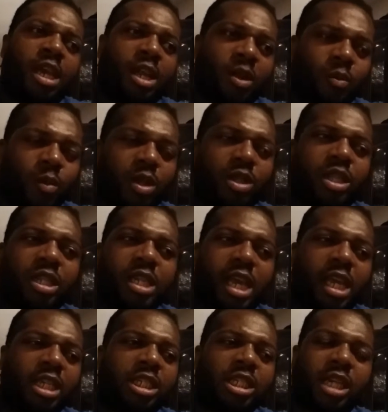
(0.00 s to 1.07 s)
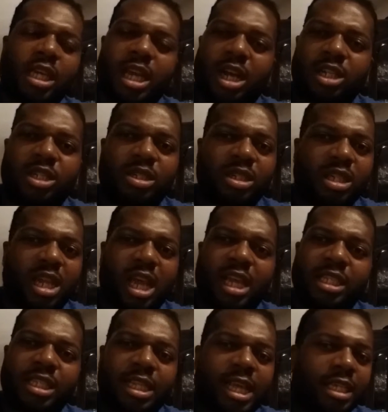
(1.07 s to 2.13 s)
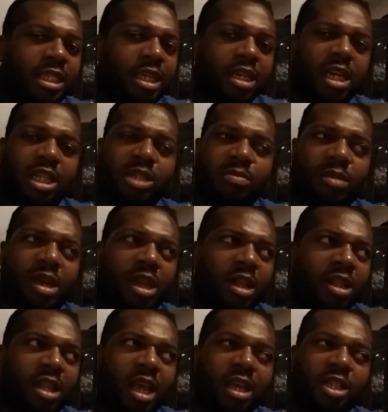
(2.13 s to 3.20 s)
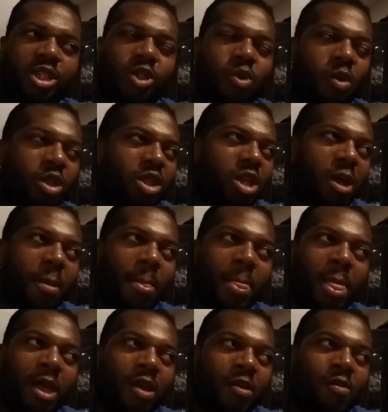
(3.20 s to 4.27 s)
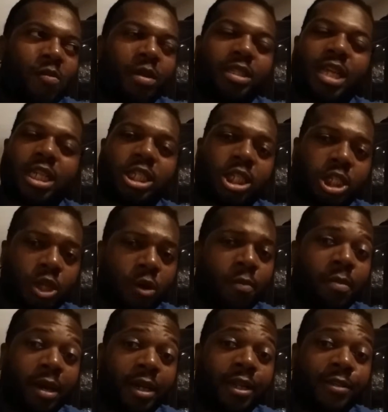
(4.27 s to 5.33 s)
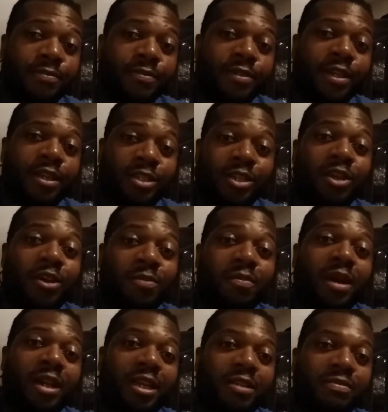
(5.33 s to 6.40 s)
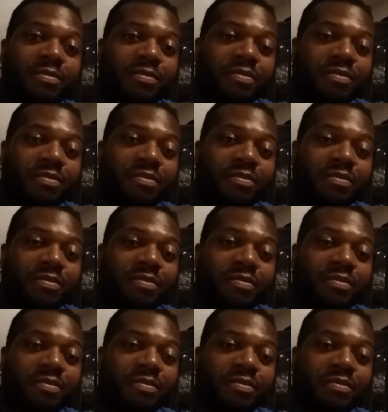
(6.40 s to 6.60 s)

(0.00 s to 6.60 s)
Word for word: And the one thing that he stuck out, that he said that stuck out to me like a sore thumb, was that slow money is good money.